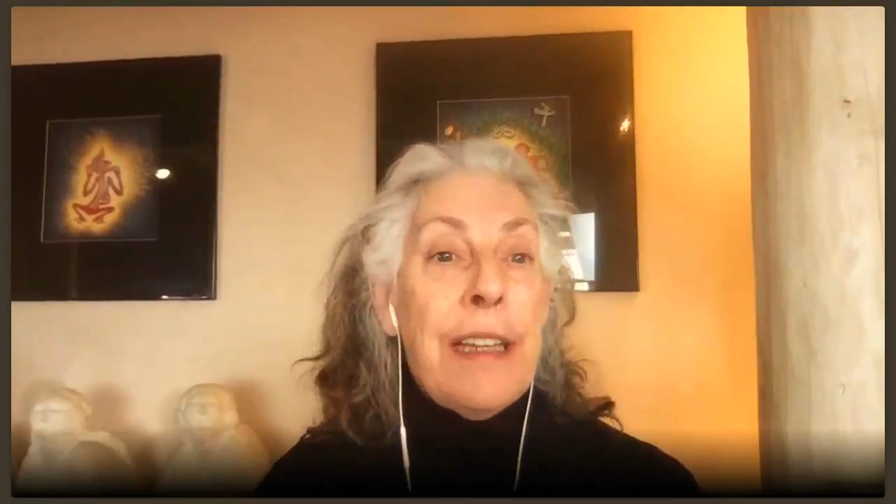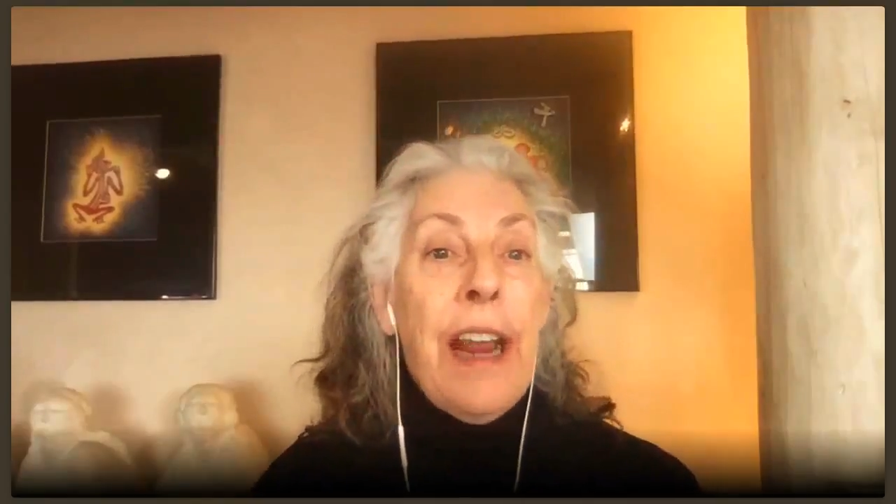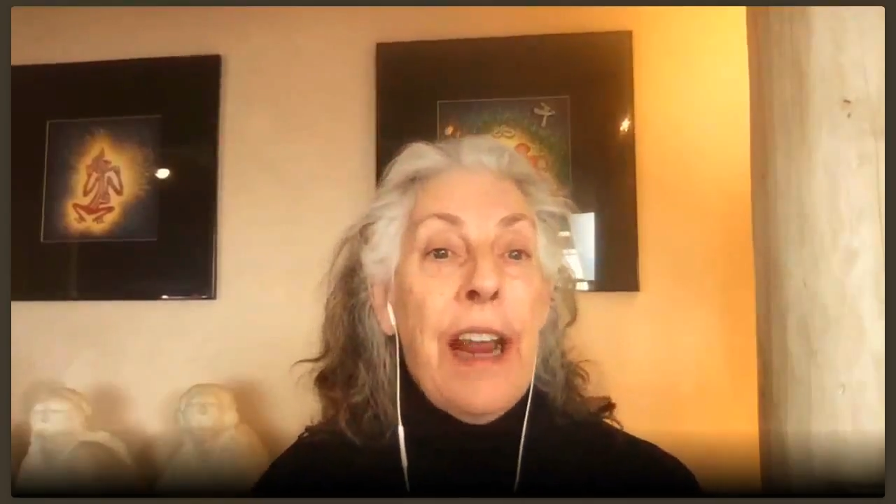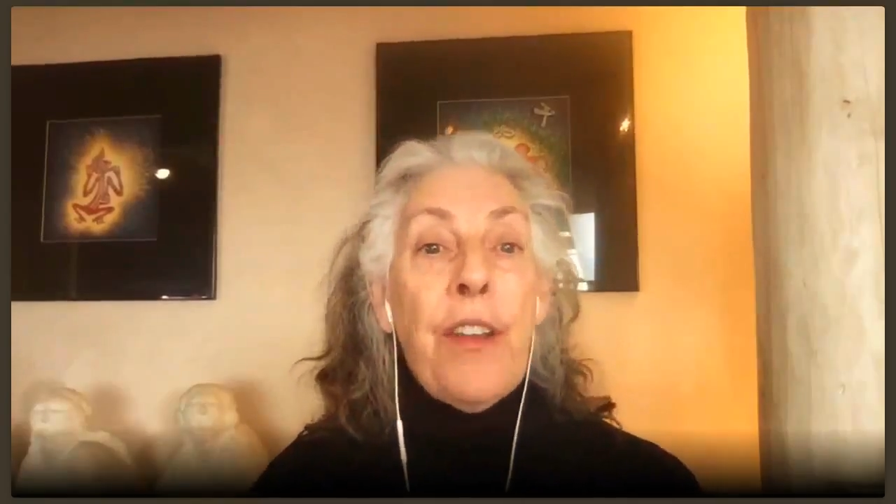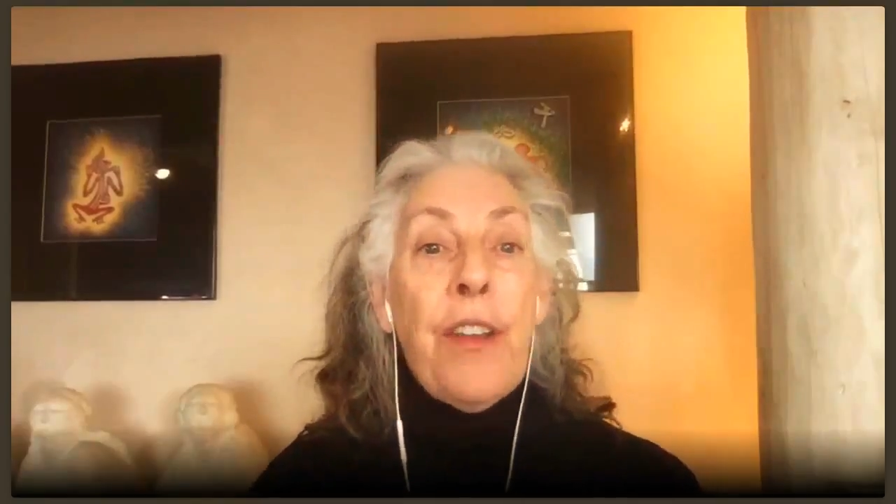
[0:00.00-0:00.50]

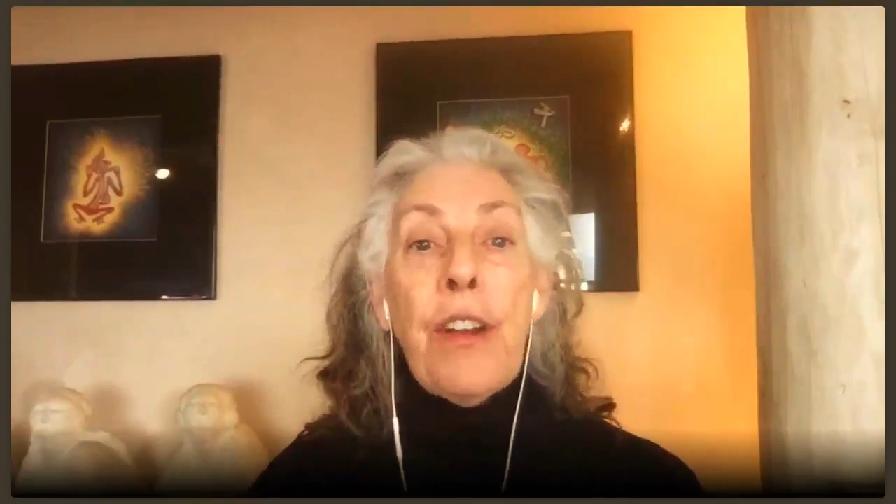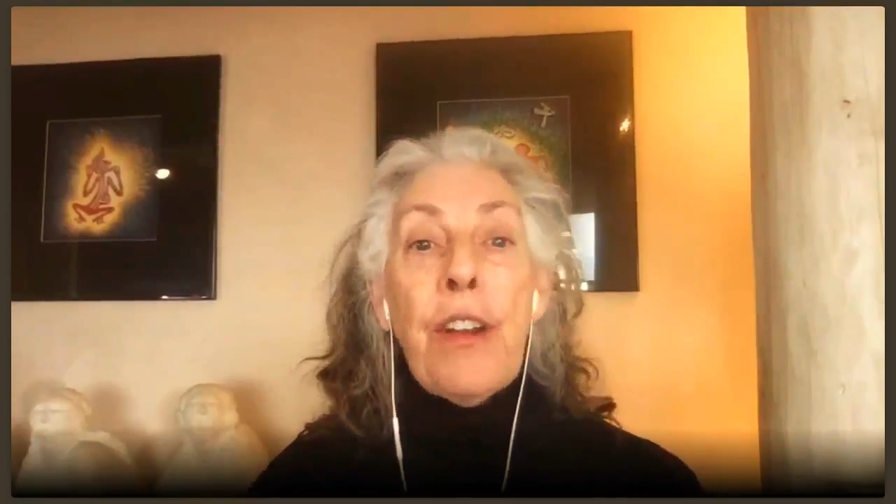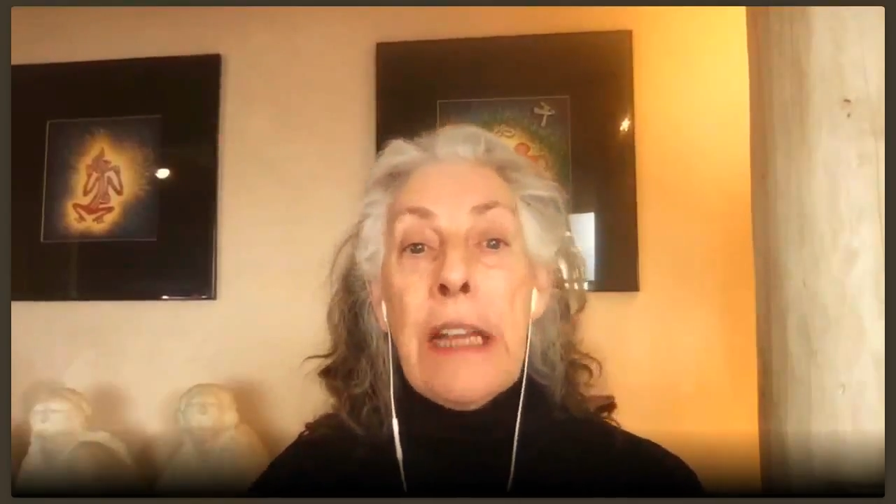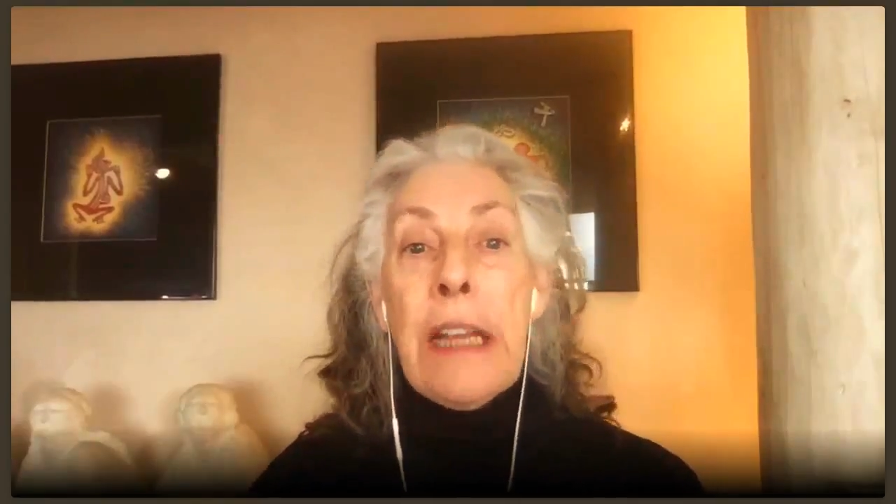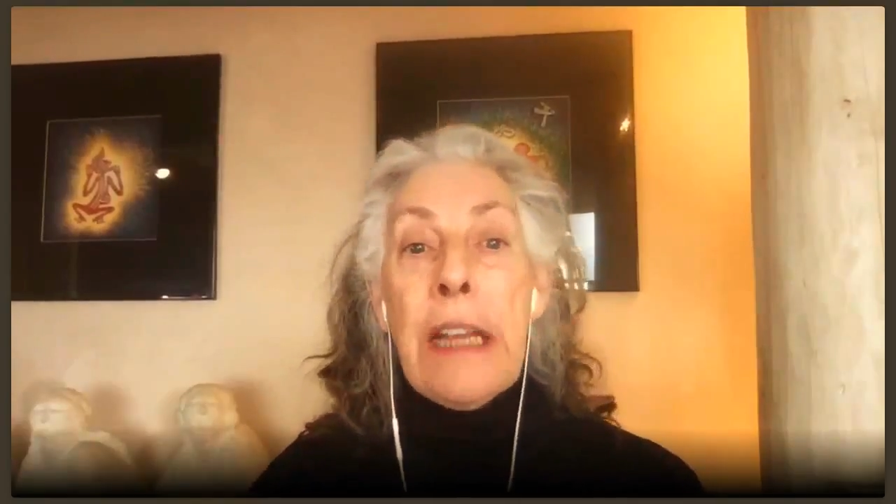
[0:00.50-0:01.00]
And there are
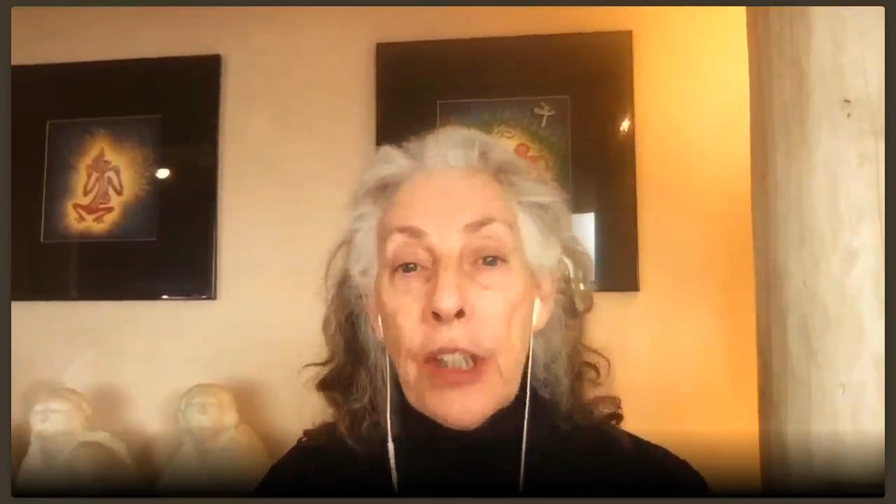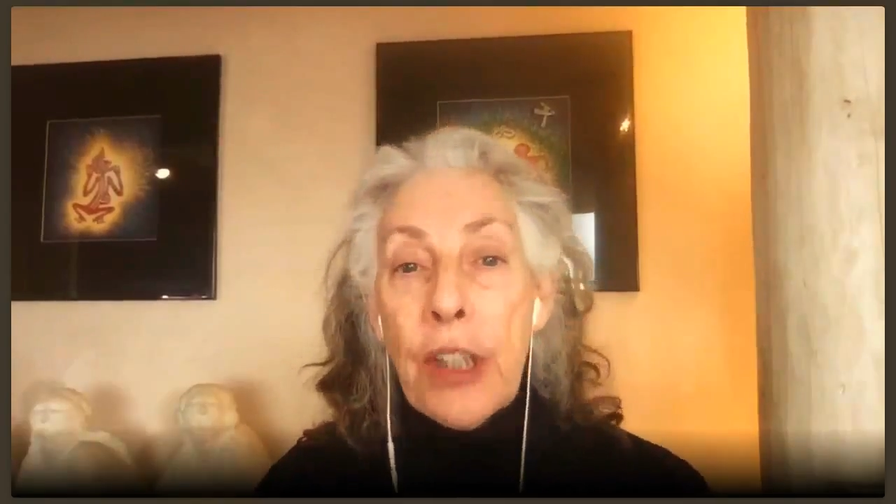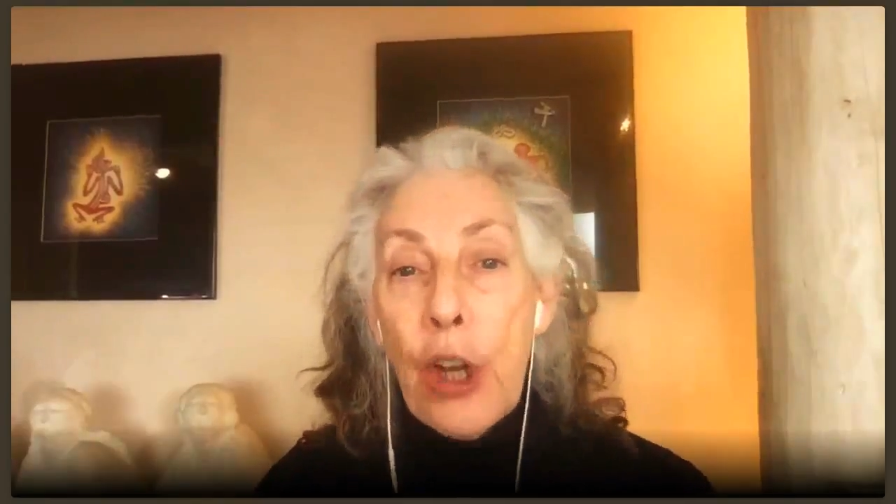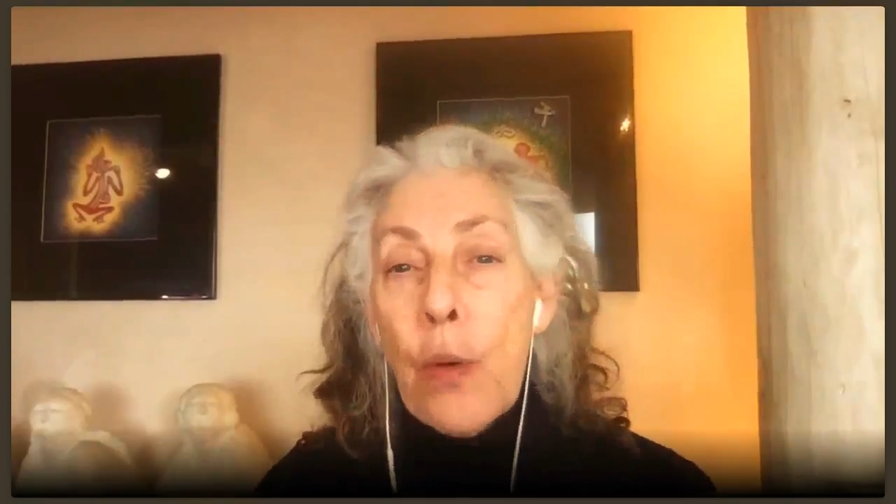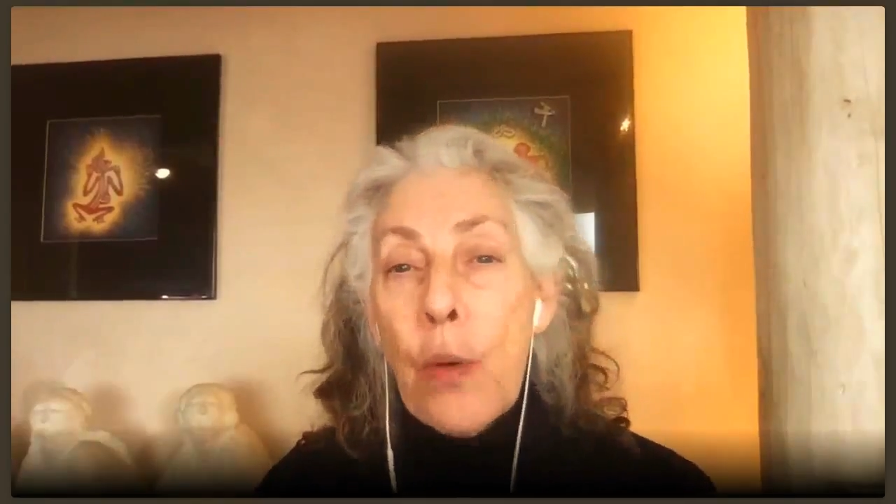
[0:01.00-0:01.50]
gifts
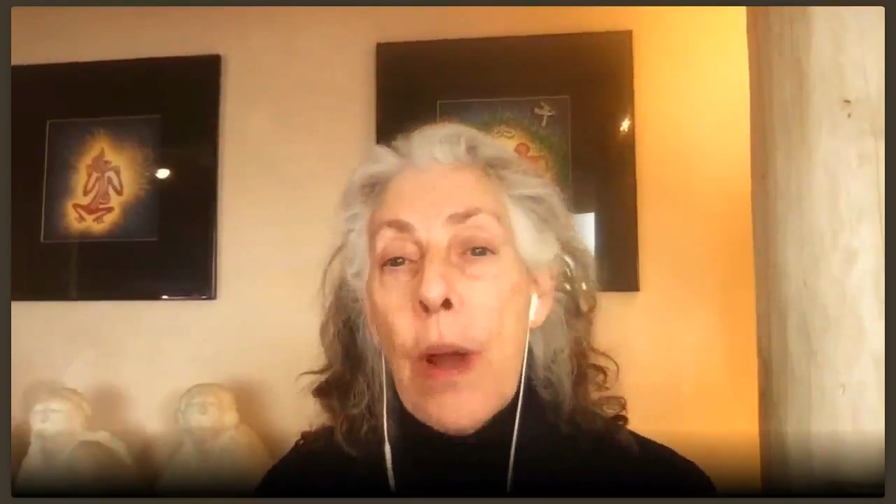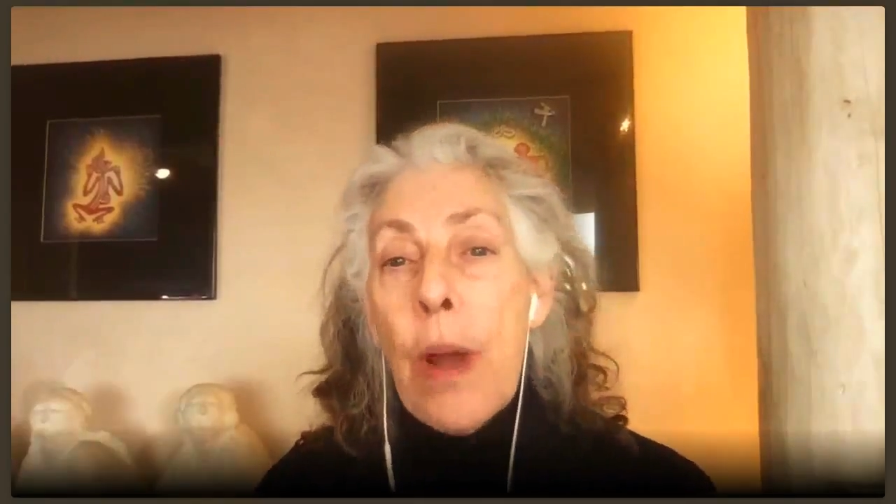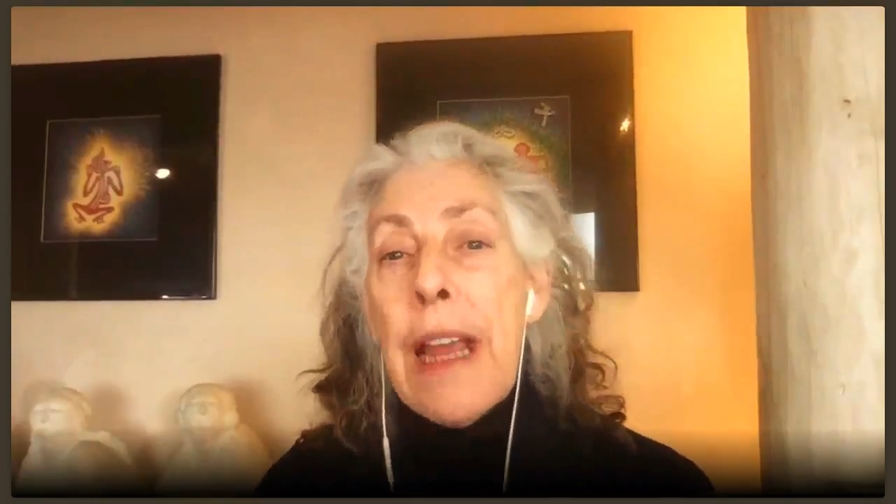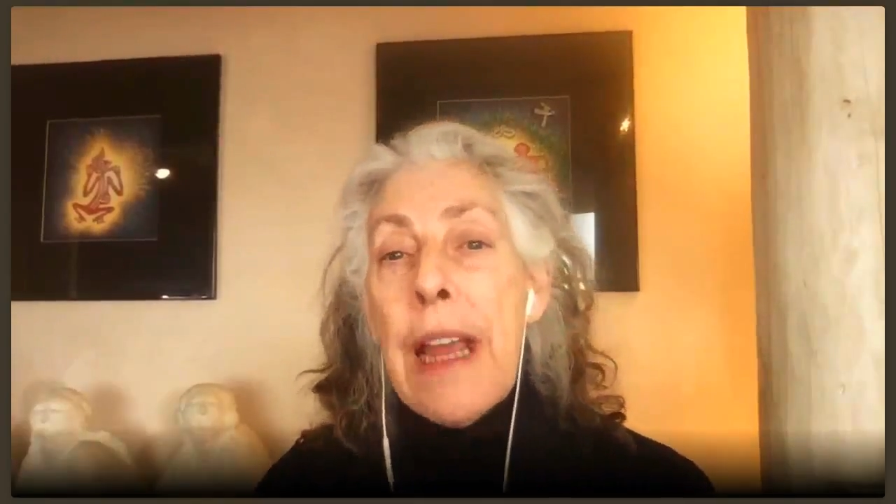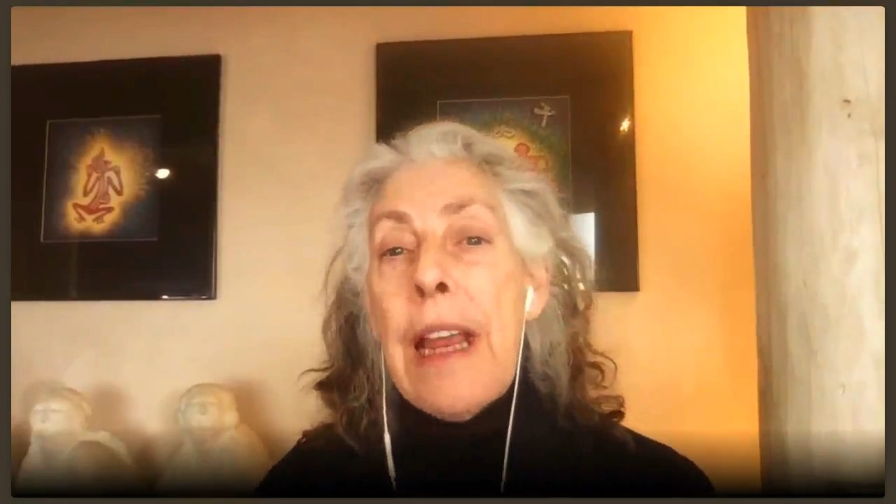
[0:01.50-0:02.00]
along the
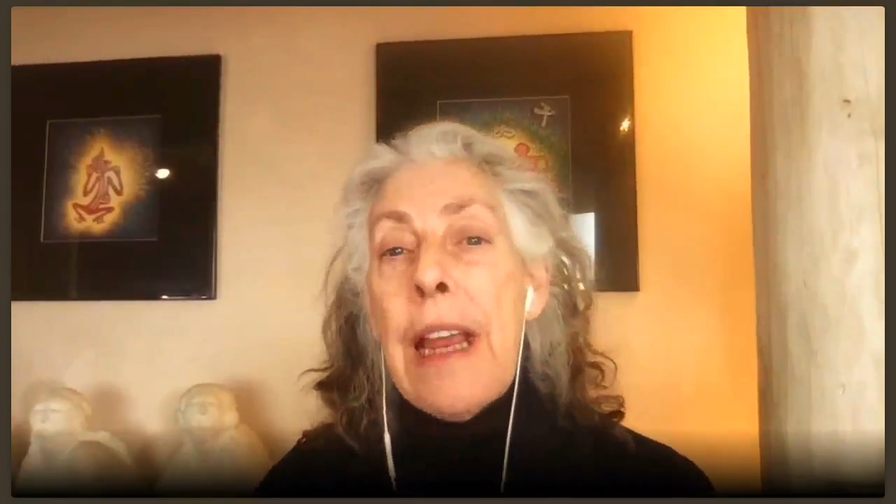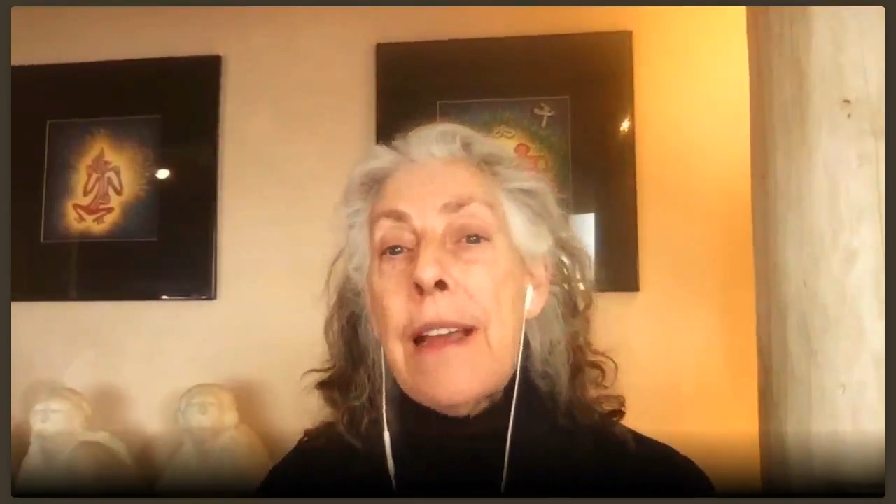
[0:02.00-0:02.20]
way